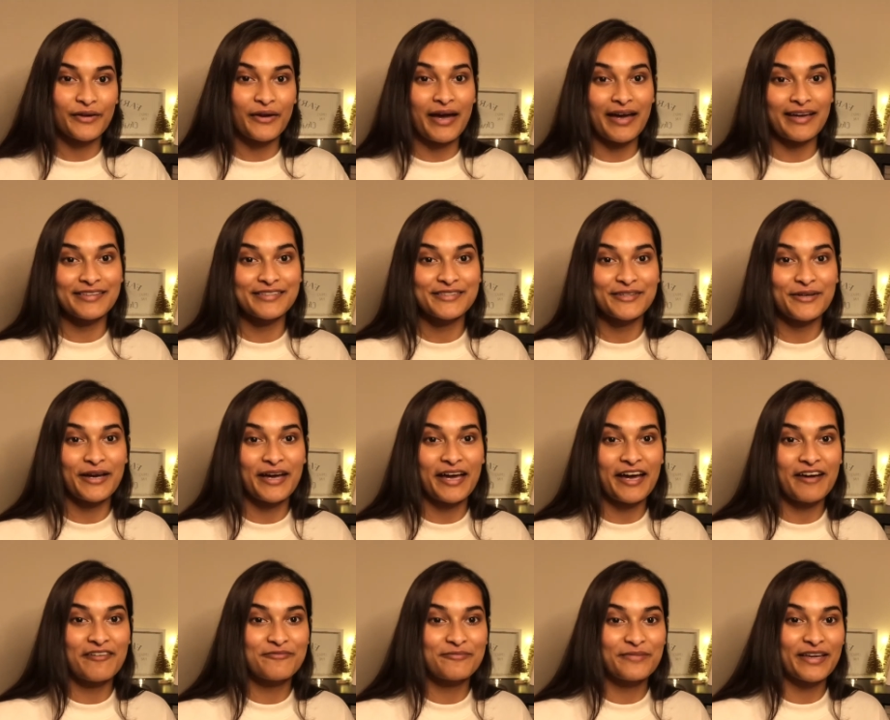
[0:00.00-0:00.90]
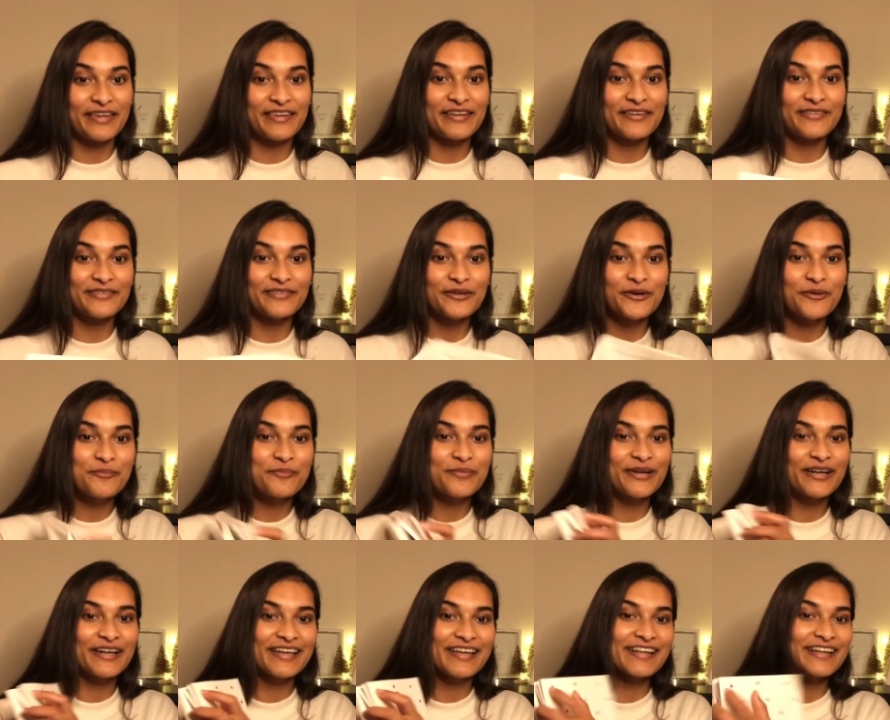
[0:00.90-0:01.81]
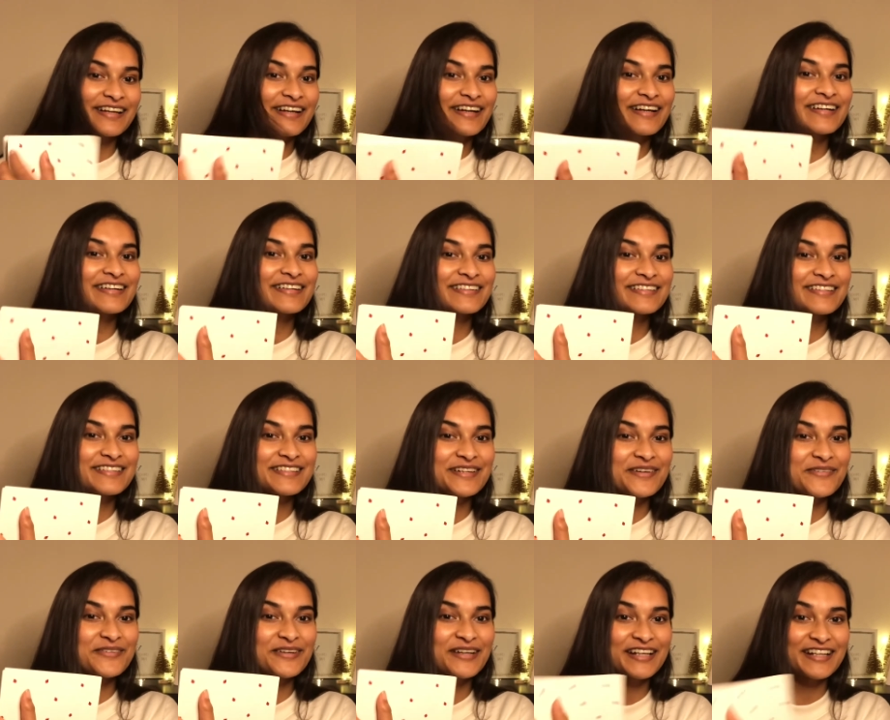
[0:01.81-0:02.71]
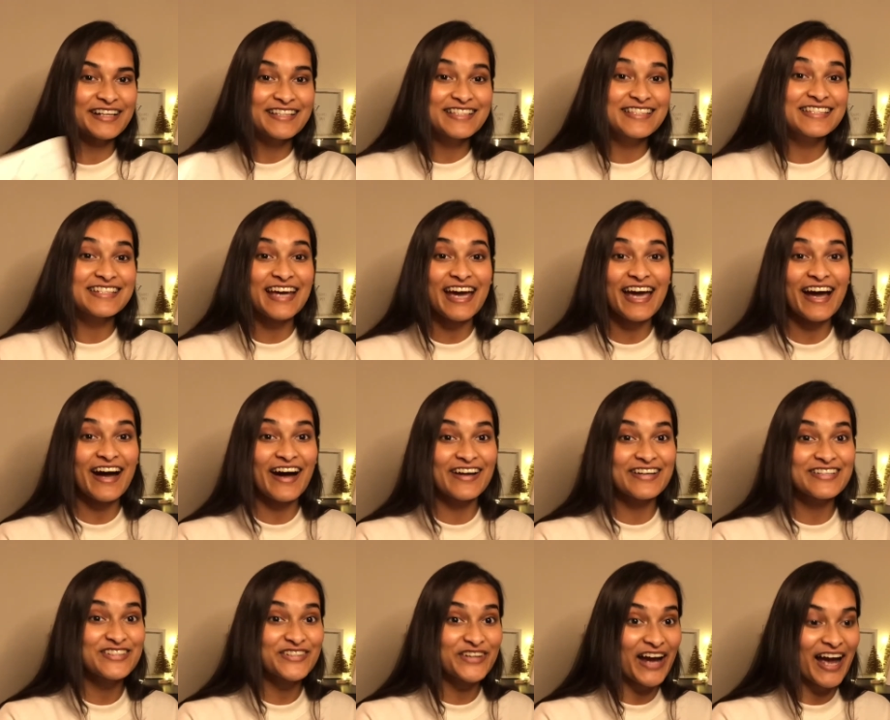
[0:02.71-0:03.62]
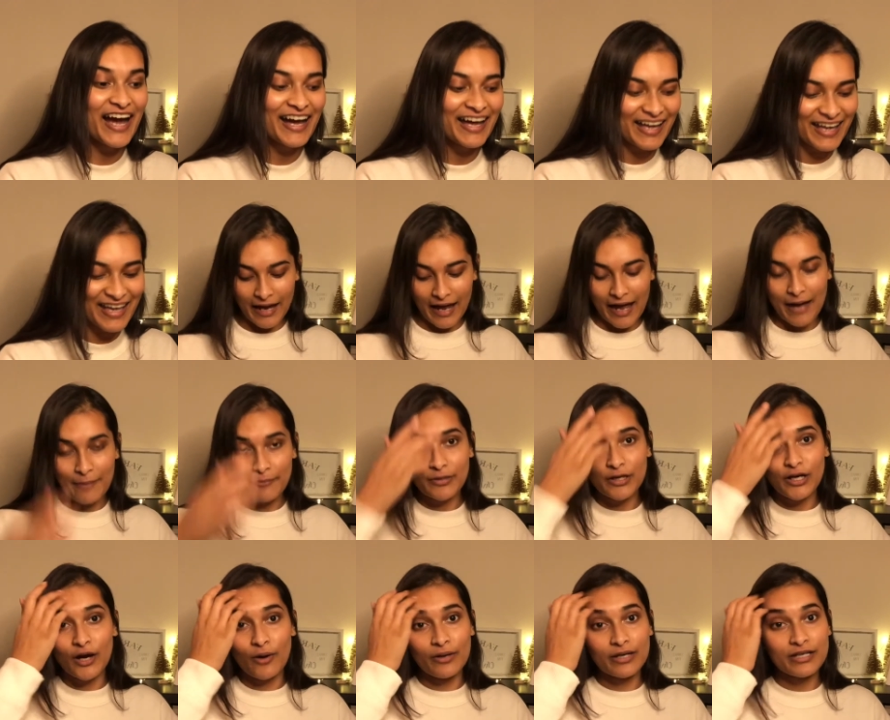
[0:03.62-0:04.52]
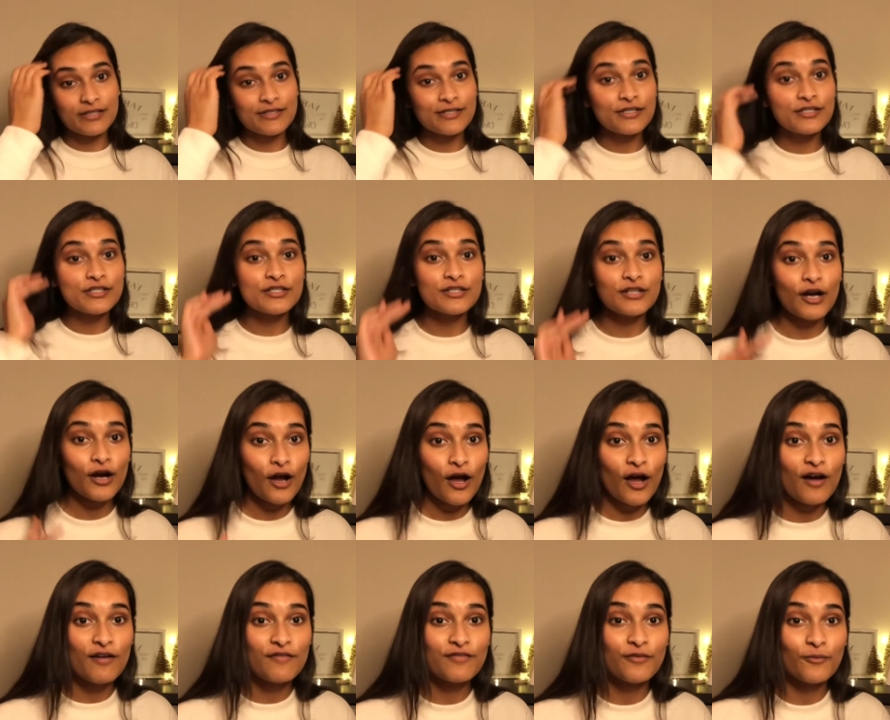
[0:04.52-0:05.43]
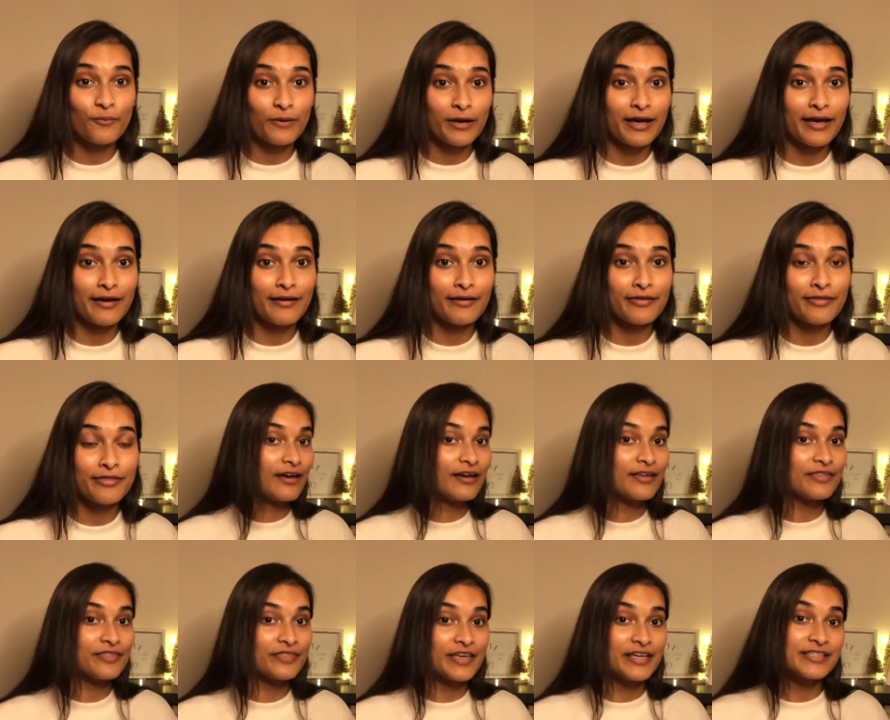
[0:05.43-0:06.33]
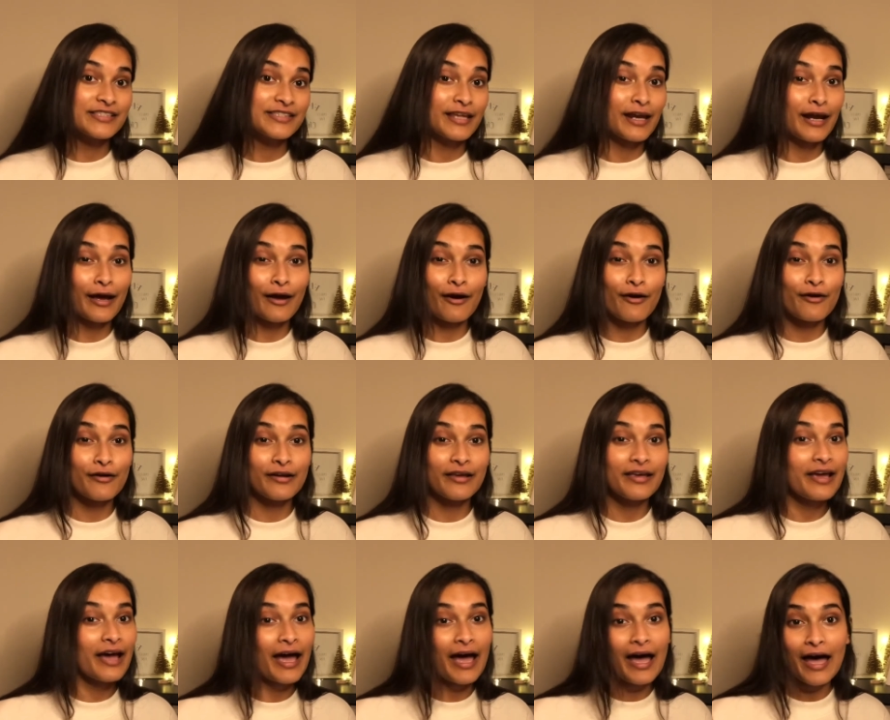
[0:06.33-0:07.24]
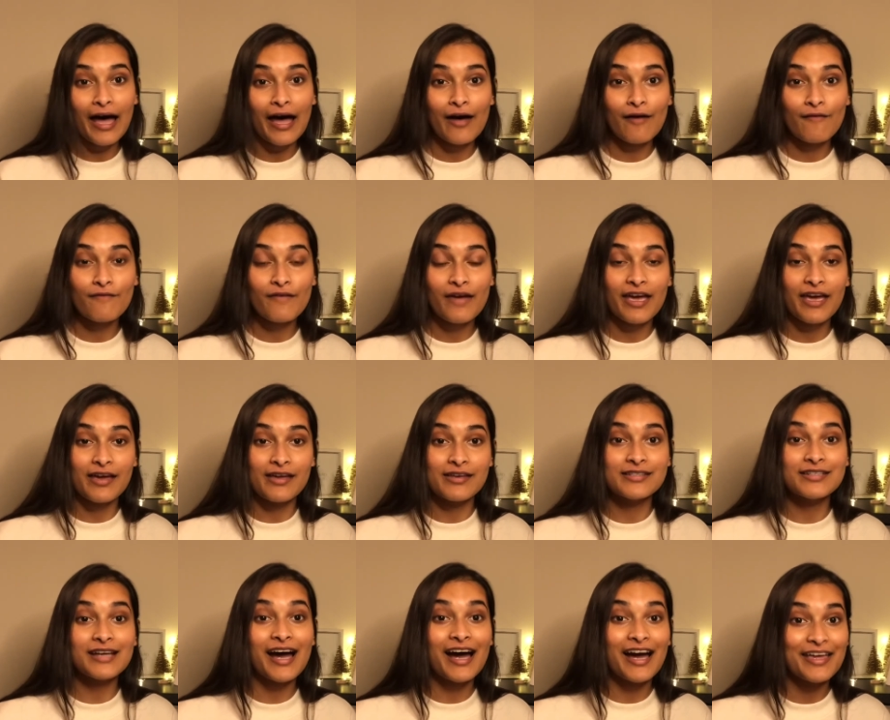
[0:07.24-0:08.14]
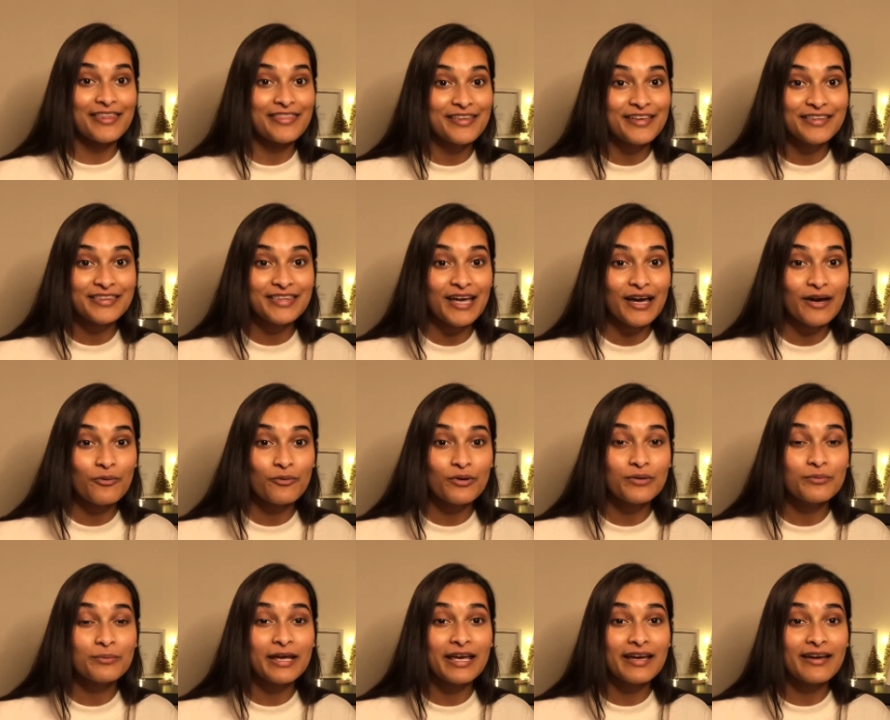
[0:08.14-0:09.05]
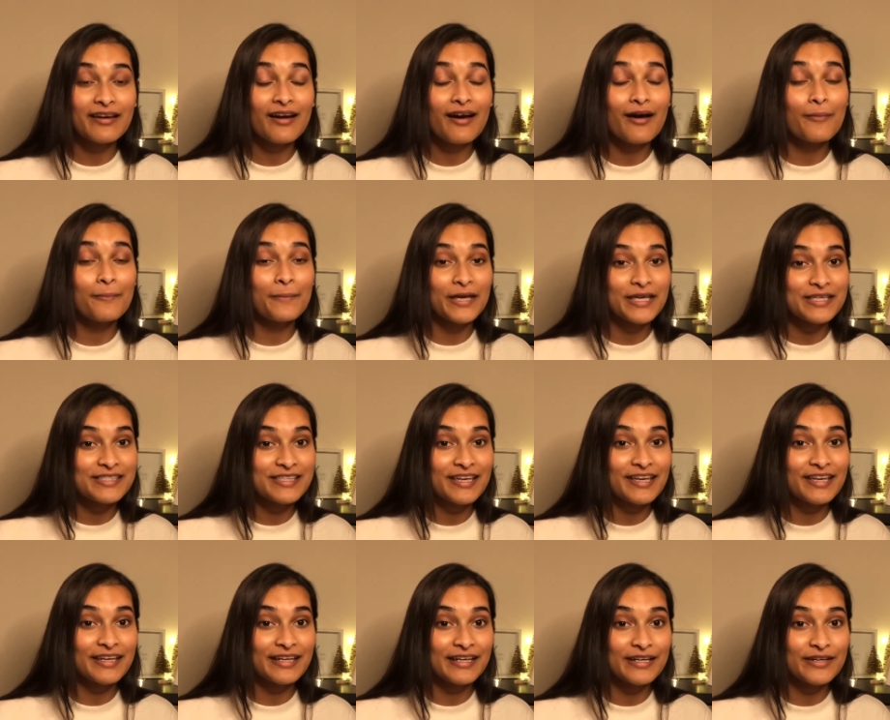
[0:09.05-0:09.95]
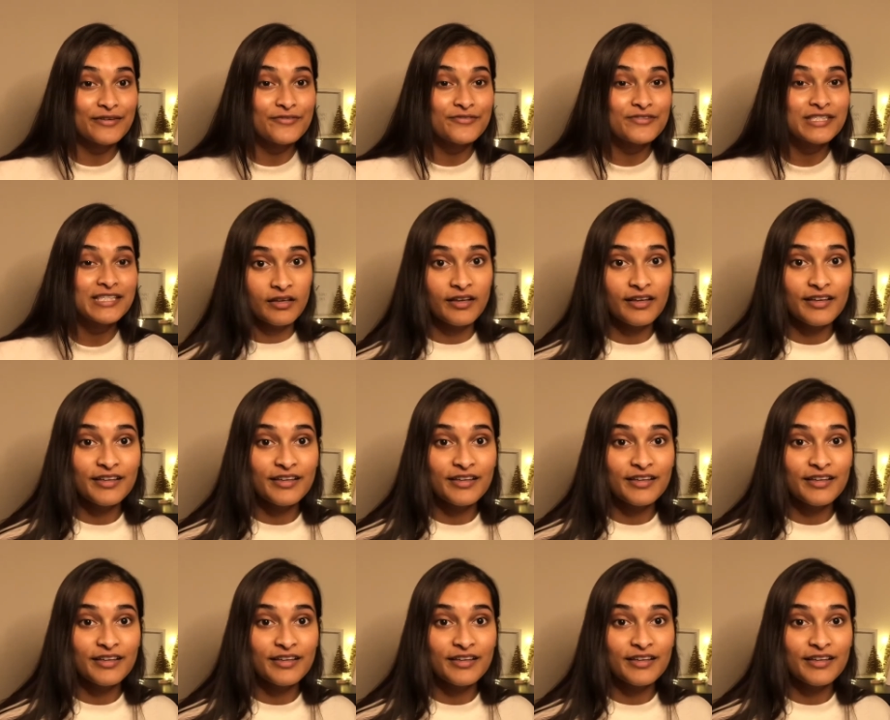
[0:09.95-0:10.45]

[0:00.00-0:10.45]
so I have my little notebook here, so we're gonna stay on track. I'm going to start off with things that I already have and I think that would make amazing gifts.